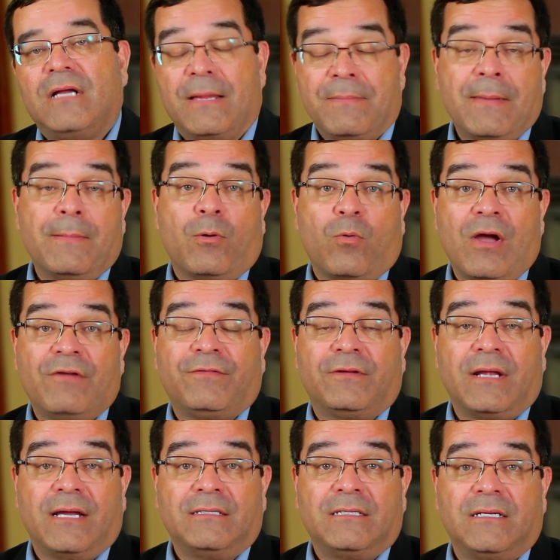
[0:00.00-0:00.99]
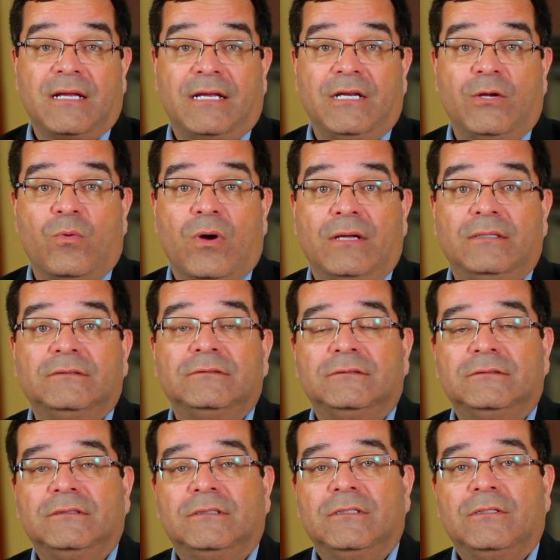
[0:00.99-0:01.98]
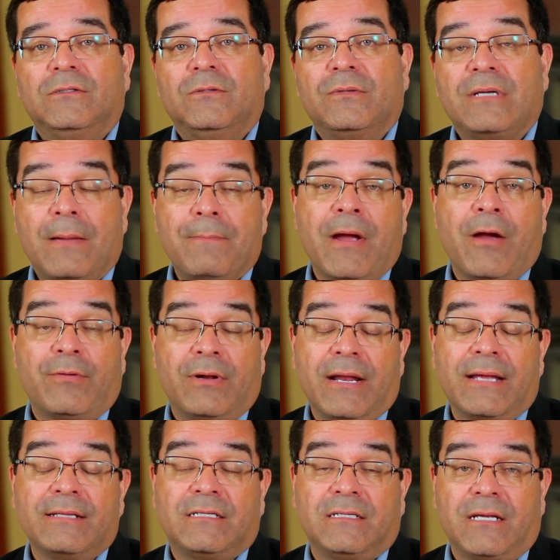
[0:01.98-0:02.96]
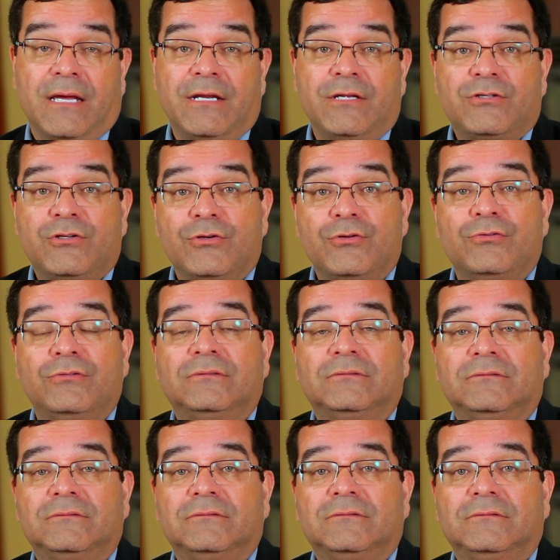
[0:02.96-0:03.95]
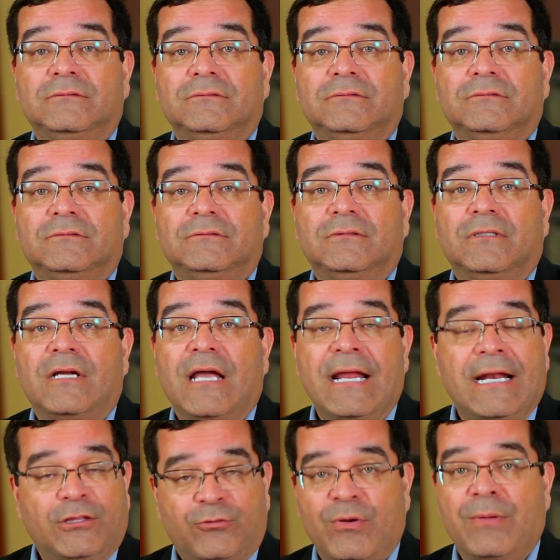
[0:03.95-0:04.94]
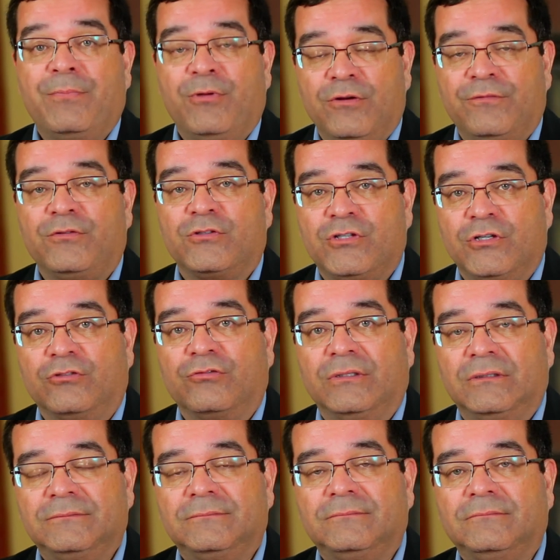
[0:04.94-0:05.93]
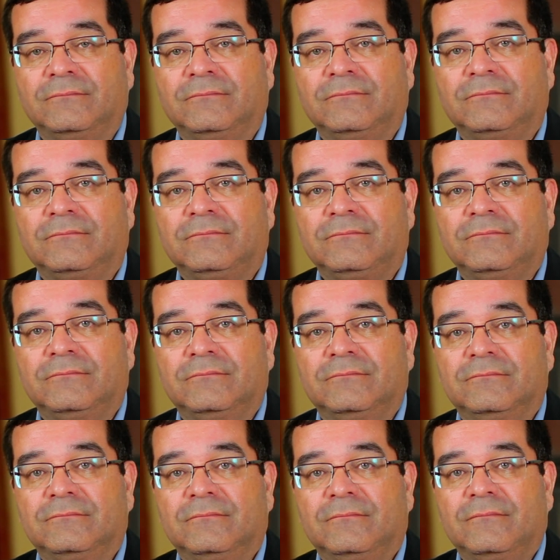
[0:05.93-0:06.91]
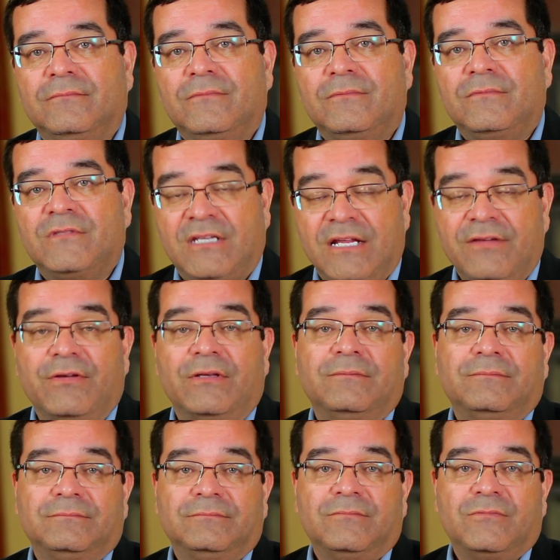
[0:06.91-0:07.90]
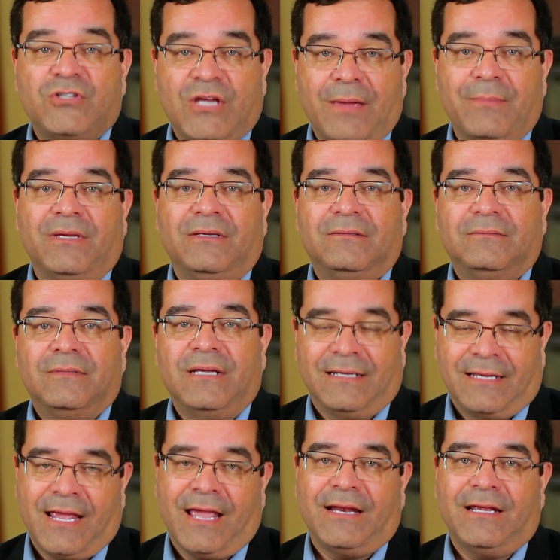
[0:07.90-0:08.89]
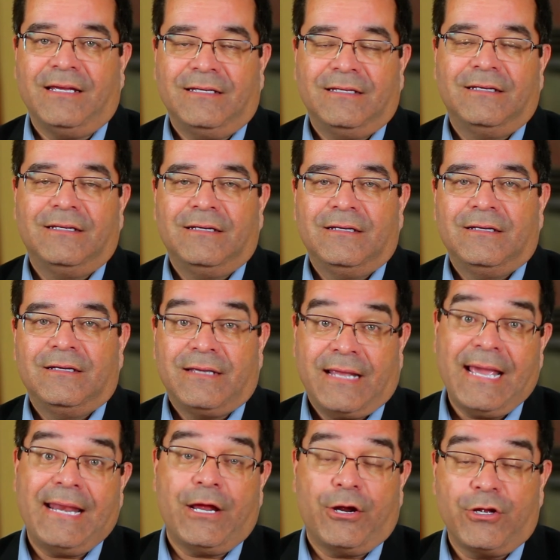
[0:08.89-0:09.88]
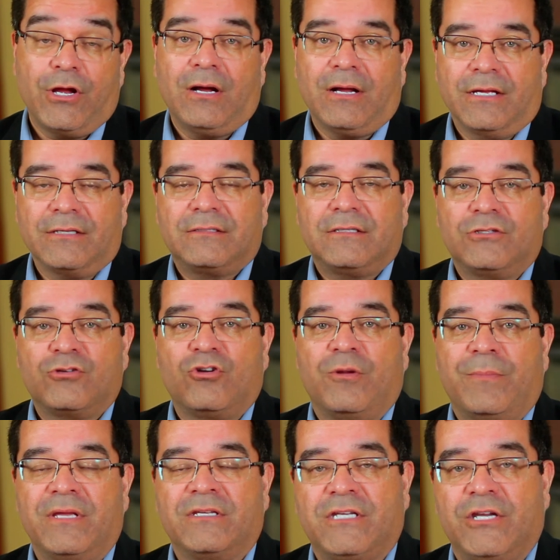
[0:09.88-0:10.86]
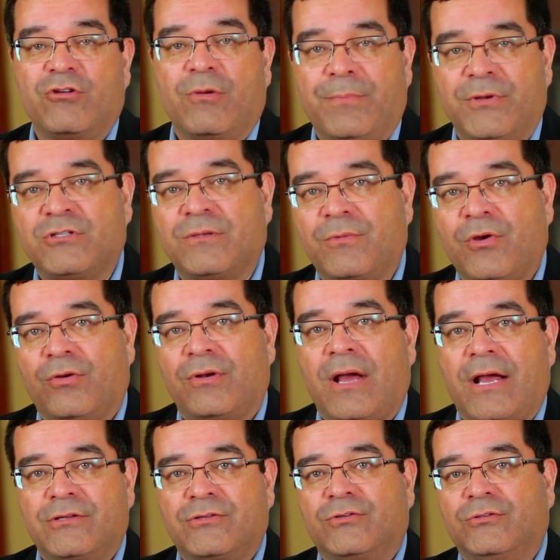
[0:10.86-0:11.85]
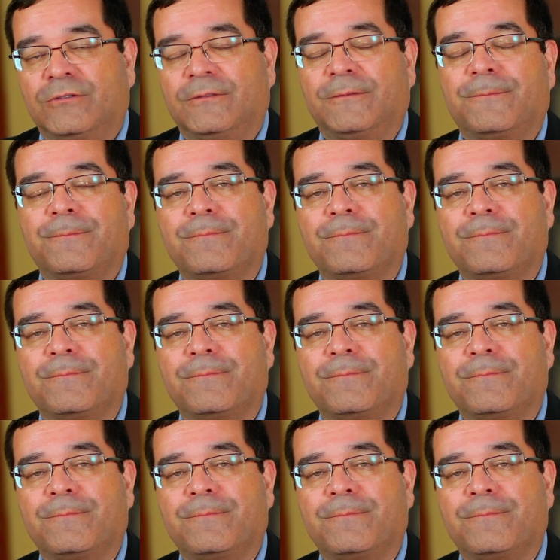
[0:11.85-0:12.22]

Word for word: I met my wife in 1991, got married in 1992, and had three beautiful children, Stephen, Jamie, and Katie. Katie, our youngest, is going to be a senior at Bishop Guertin High School.